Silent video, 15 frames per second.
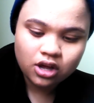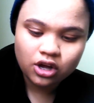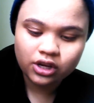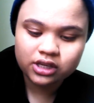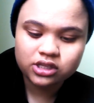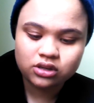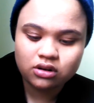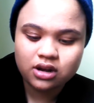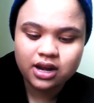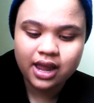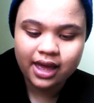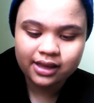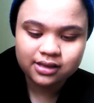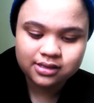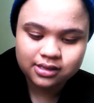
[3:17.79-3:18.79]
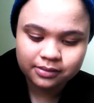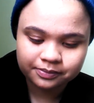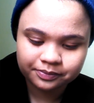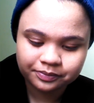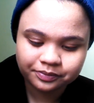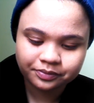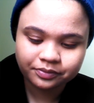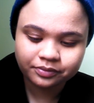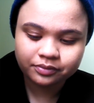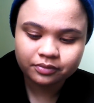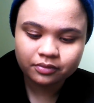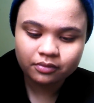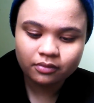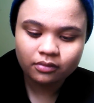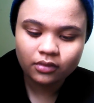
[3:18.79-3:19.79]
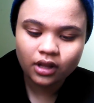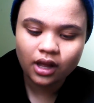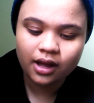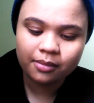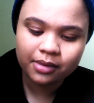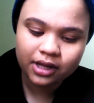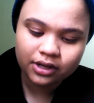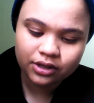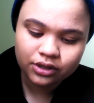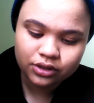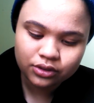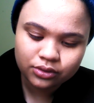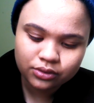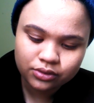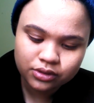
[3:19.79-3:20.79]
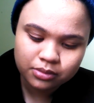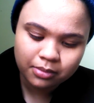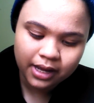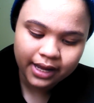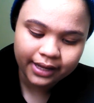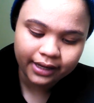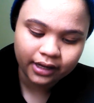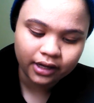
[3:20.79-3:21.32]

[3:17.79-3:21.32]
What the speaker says: Okay, so next, I'm gonna use my